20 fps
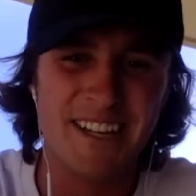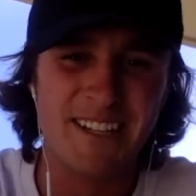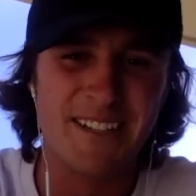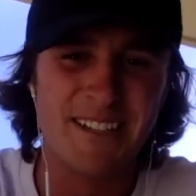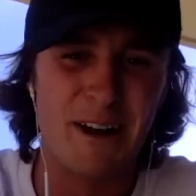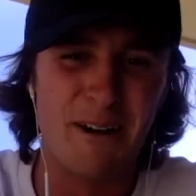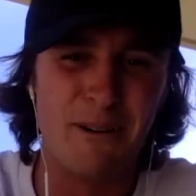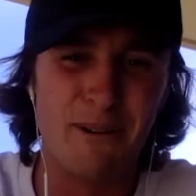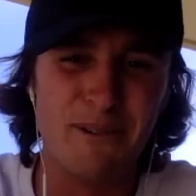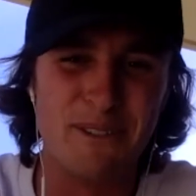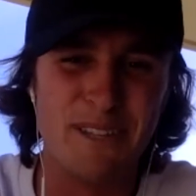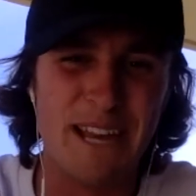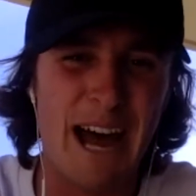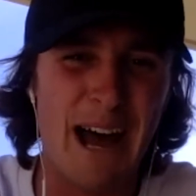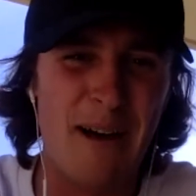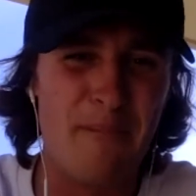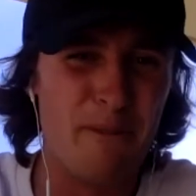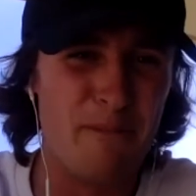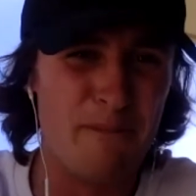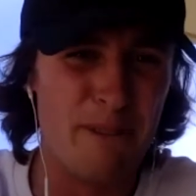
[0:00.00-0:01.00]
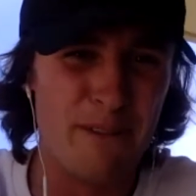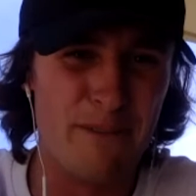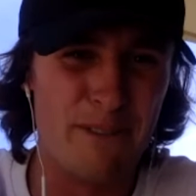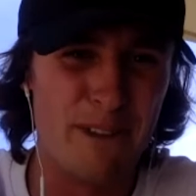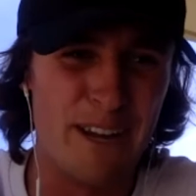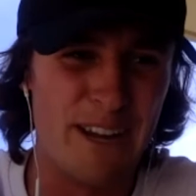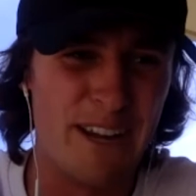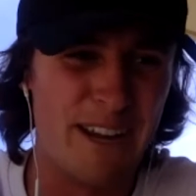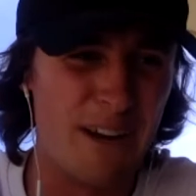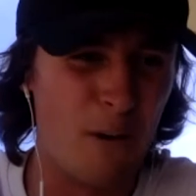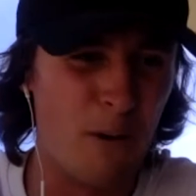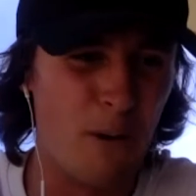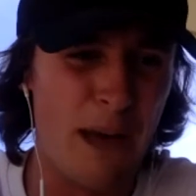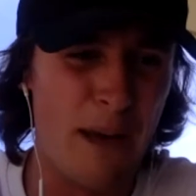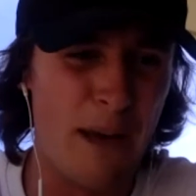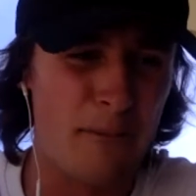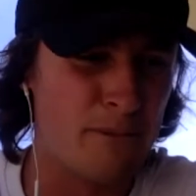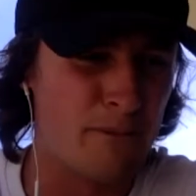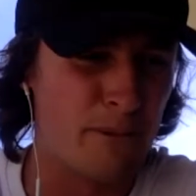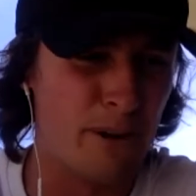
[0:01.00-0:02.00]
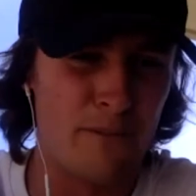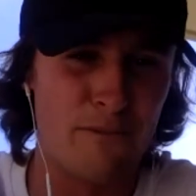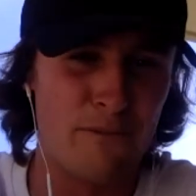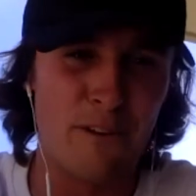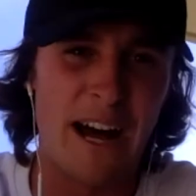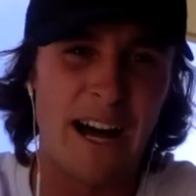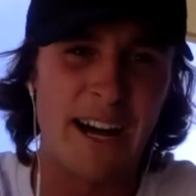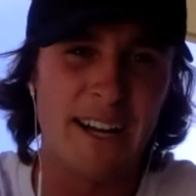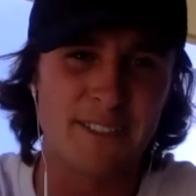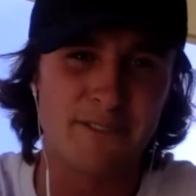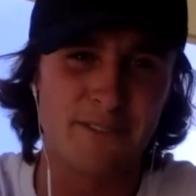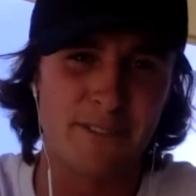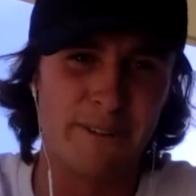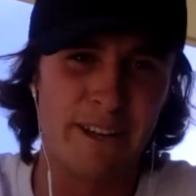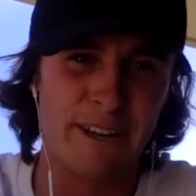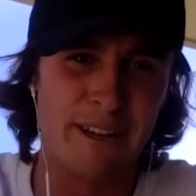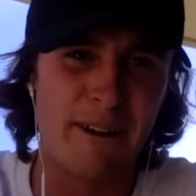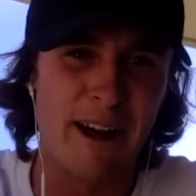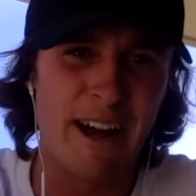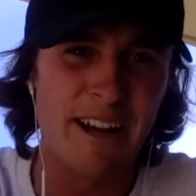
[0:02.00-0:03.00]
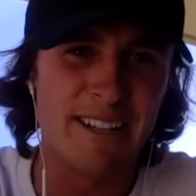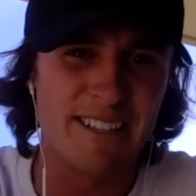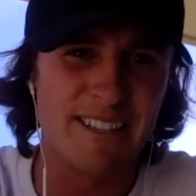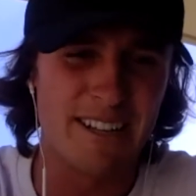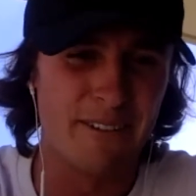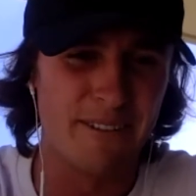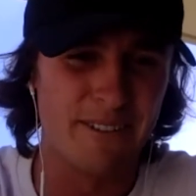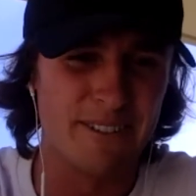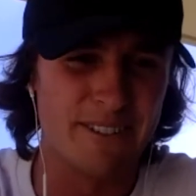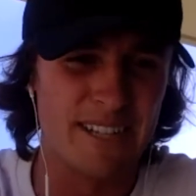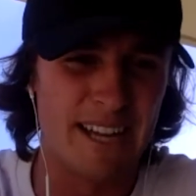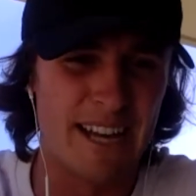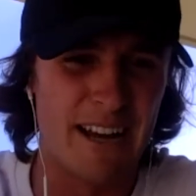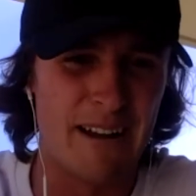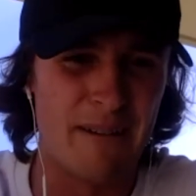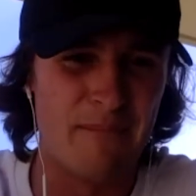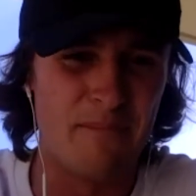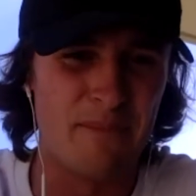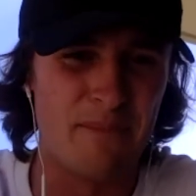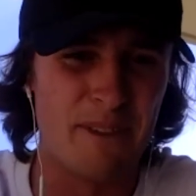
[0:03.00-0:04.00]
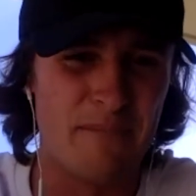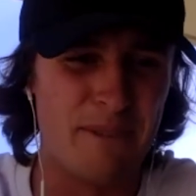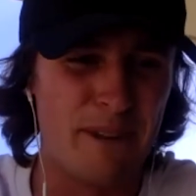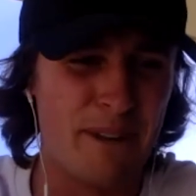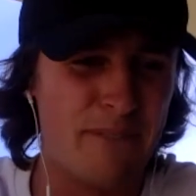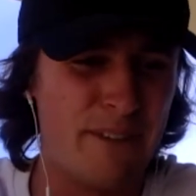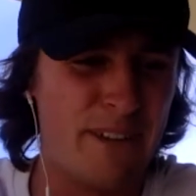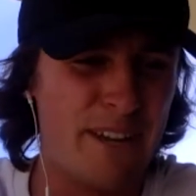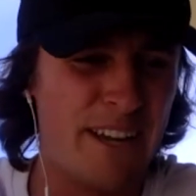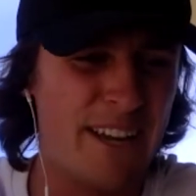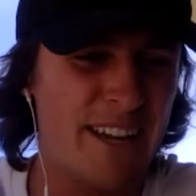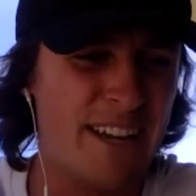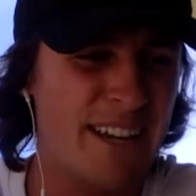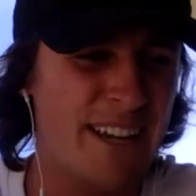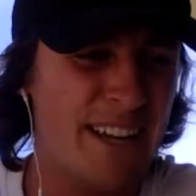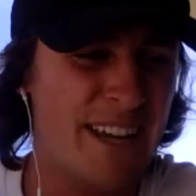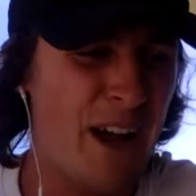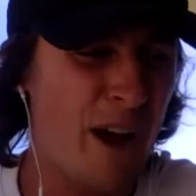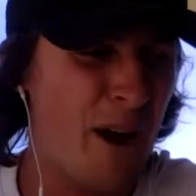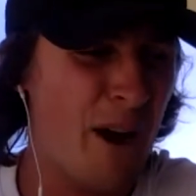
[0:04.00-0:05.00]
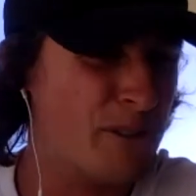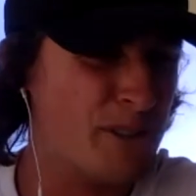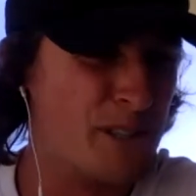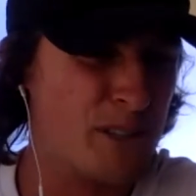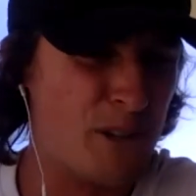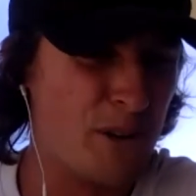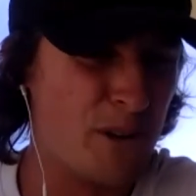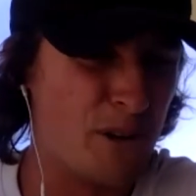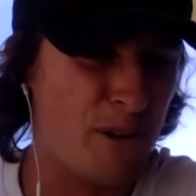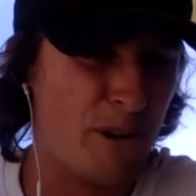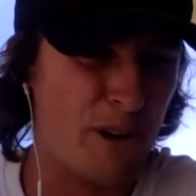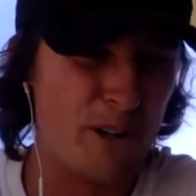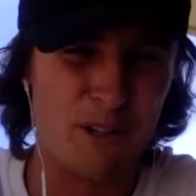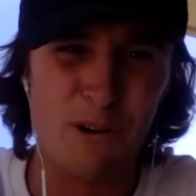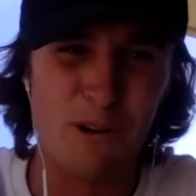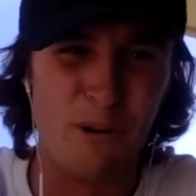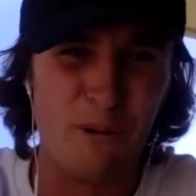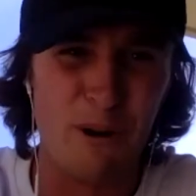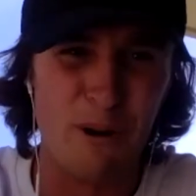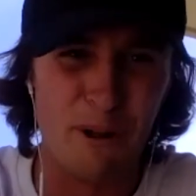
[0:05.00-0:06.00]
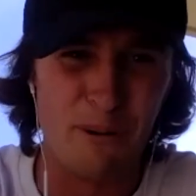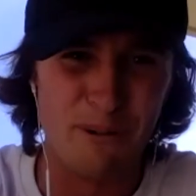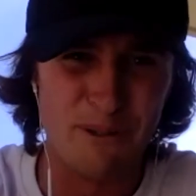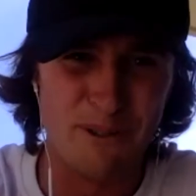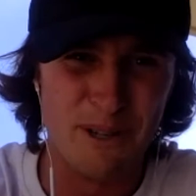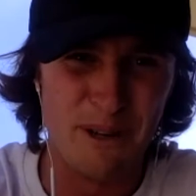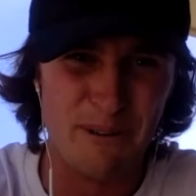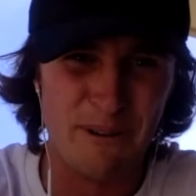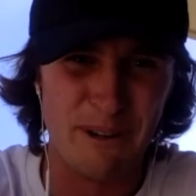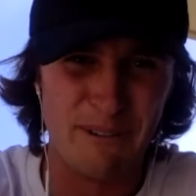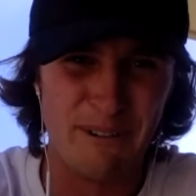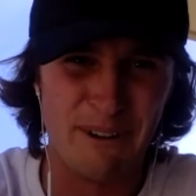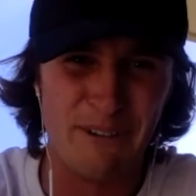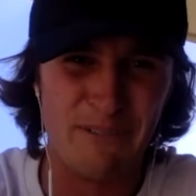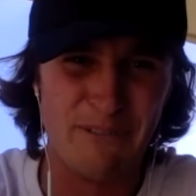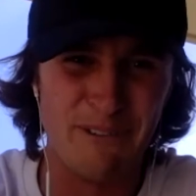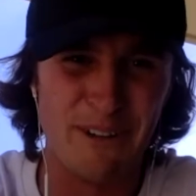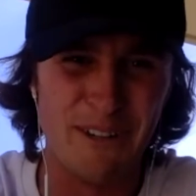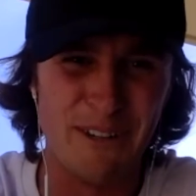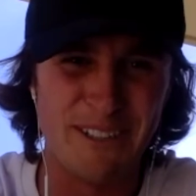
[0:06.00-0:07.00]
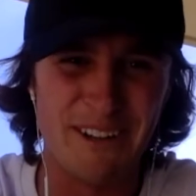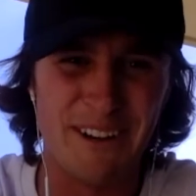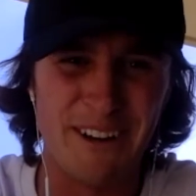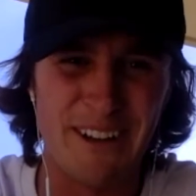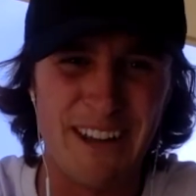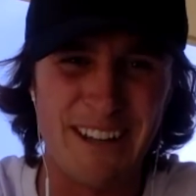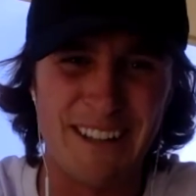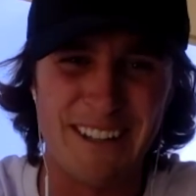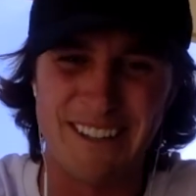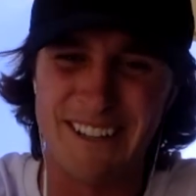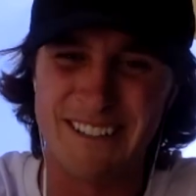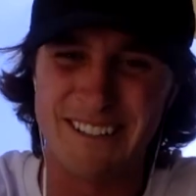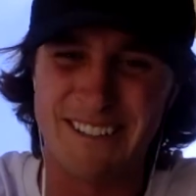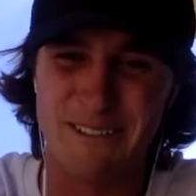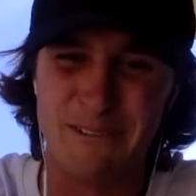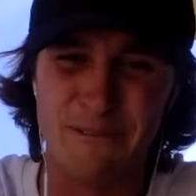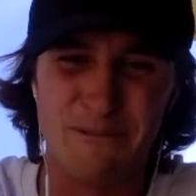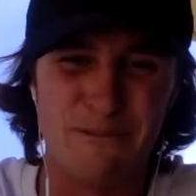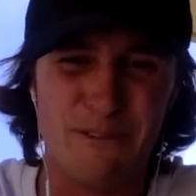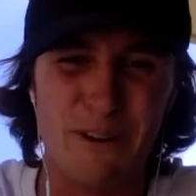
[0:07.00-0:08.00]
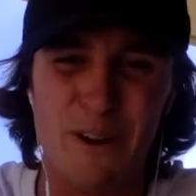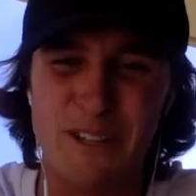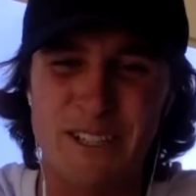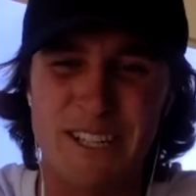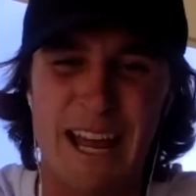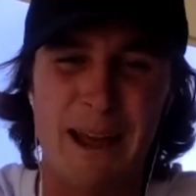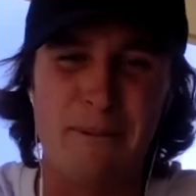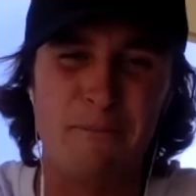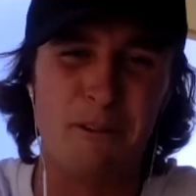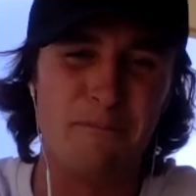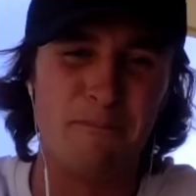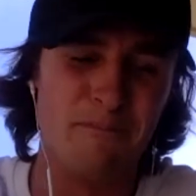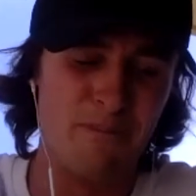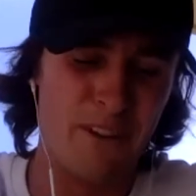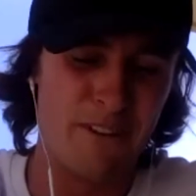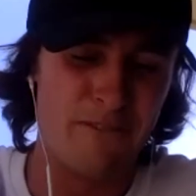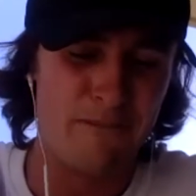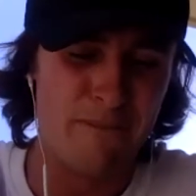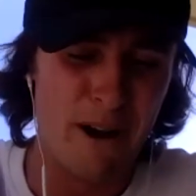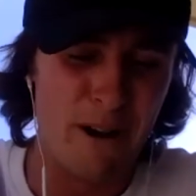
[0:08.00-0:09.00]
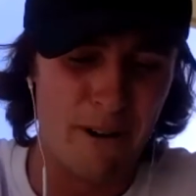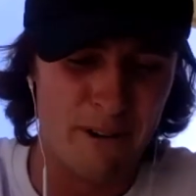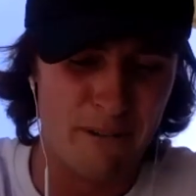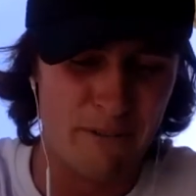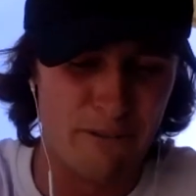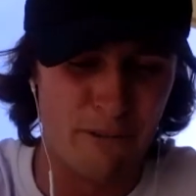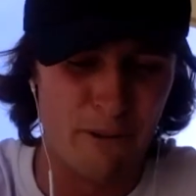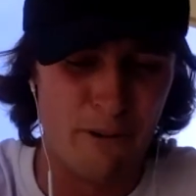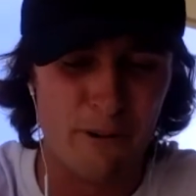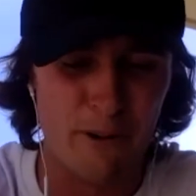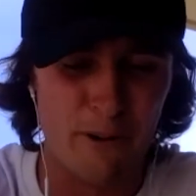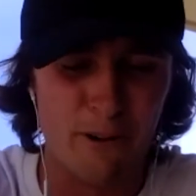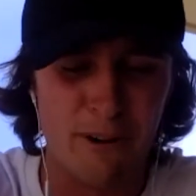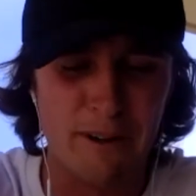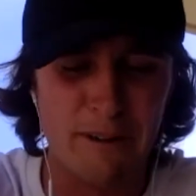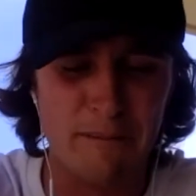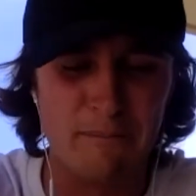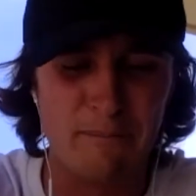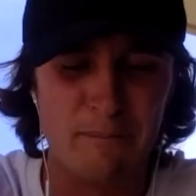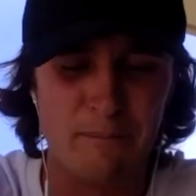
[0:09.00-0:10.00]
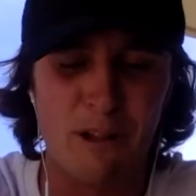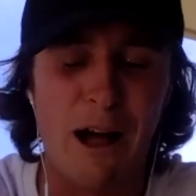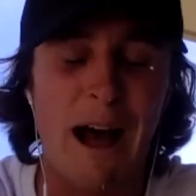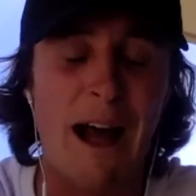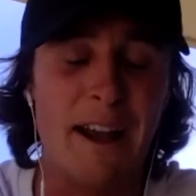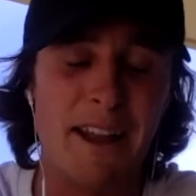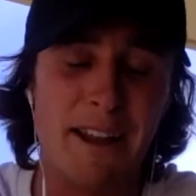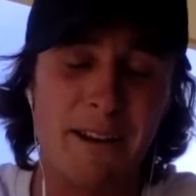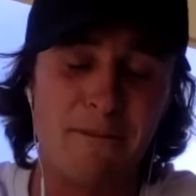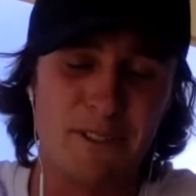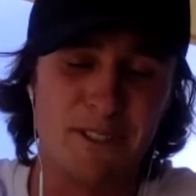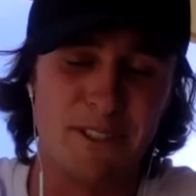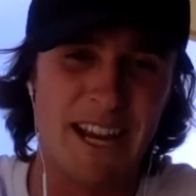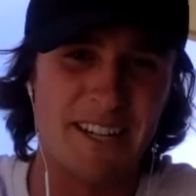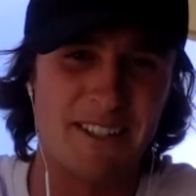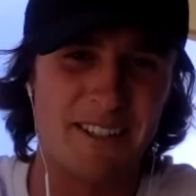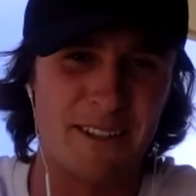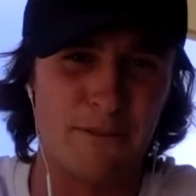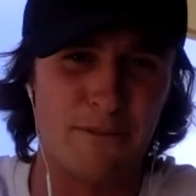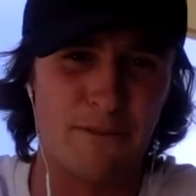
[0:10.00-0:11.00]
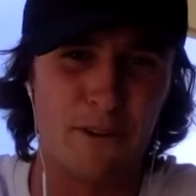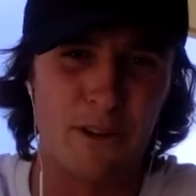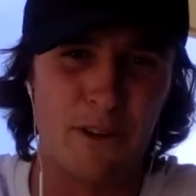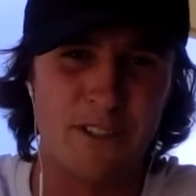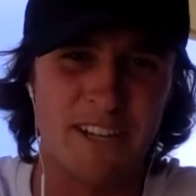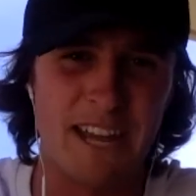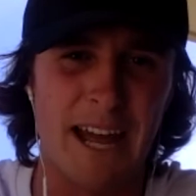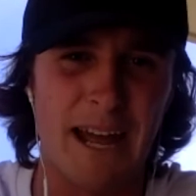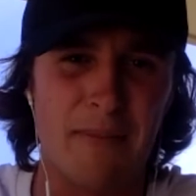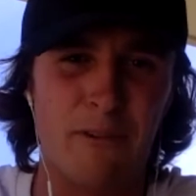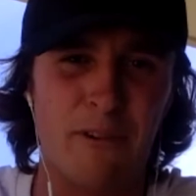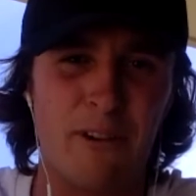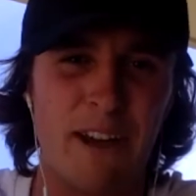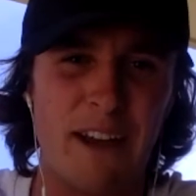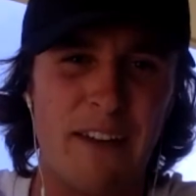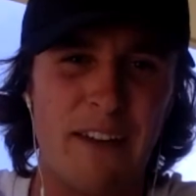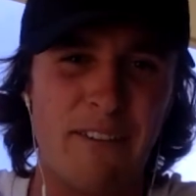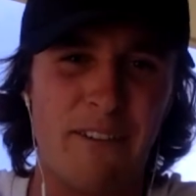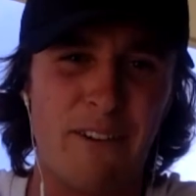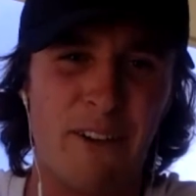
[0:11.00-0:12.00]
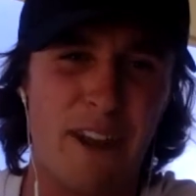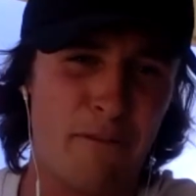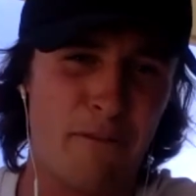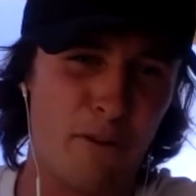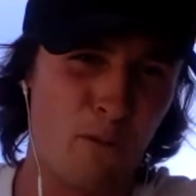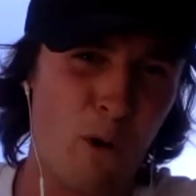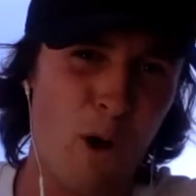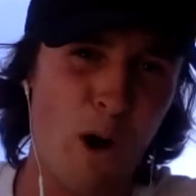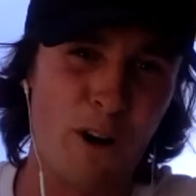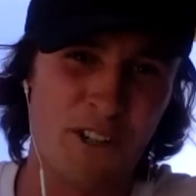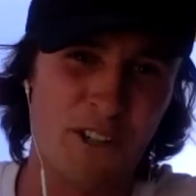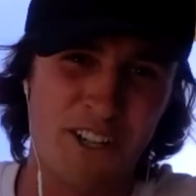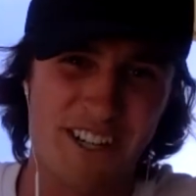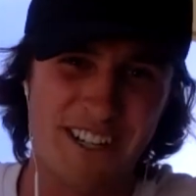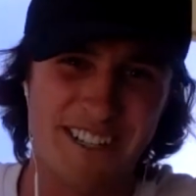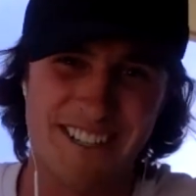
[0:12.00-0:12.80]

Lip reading: So it was it all happened pretty fast for me, mate. So it was I wasn't quite sure what I was doing when I first got here, because the first game of American football I played in was actually the first game I'd ever watched.